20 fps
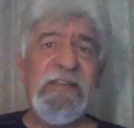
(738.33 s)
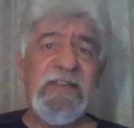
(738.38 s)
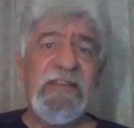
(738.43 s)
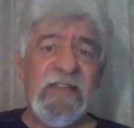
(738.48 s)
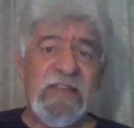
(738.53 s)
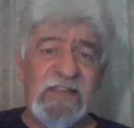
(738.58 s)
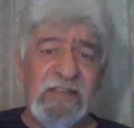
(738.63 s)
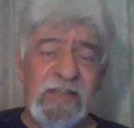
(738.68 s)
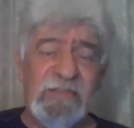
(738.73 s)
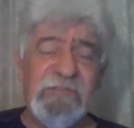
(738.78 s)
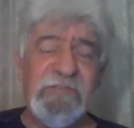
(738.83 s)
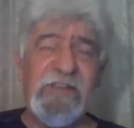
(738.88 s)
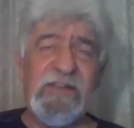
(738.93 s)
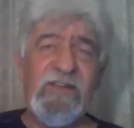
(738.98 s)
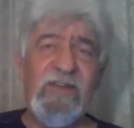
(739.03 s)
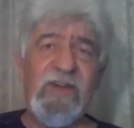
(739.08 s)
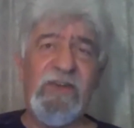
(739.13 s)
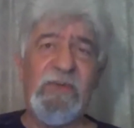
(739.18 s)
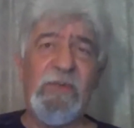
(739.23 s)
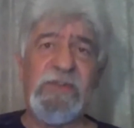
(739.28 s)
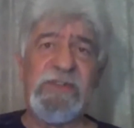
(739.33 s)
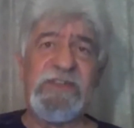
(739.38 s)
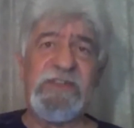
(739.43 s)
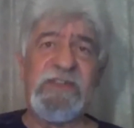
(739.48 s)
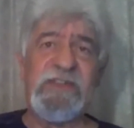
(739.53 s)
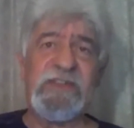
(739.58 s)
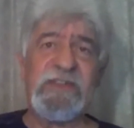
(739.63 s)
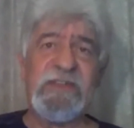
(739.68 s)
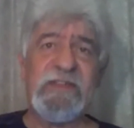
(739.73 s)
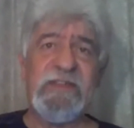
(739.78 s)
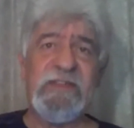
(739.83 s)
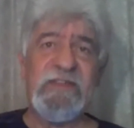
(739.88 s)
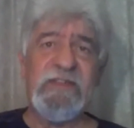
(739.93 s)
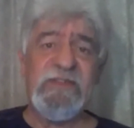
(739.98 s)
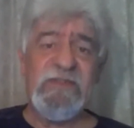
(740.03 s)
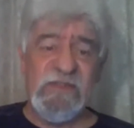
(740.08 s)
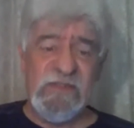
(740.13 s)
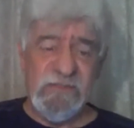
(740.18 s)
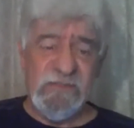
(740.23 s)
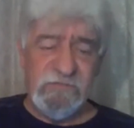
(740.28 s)
life that God wants us
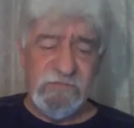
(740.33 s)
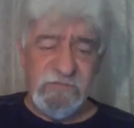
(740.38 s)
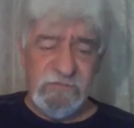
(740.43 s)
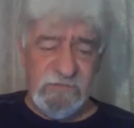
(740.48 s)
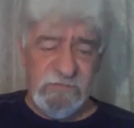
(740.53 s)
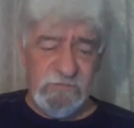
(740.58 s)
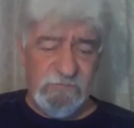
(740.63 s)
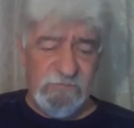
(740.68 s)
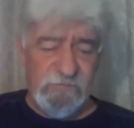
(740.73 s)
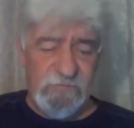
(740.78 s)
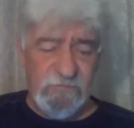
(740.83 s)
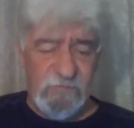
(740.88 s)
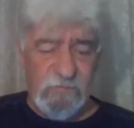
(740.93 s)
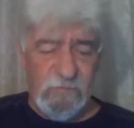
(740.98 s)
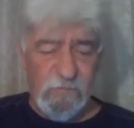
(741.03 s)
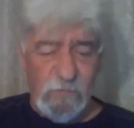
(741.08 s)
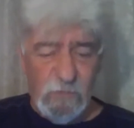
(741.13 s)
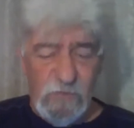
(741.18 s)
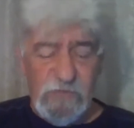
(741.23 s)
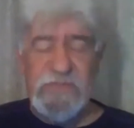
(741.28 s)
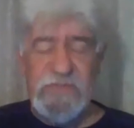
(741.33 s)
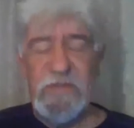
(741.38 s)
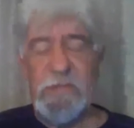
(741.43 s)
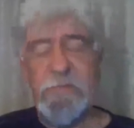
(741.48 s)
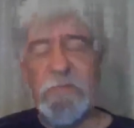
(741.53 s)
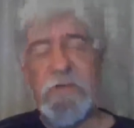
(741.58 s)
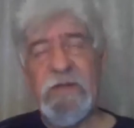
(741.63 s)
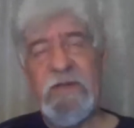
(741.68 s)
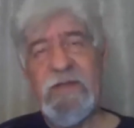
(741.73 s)
to live with Him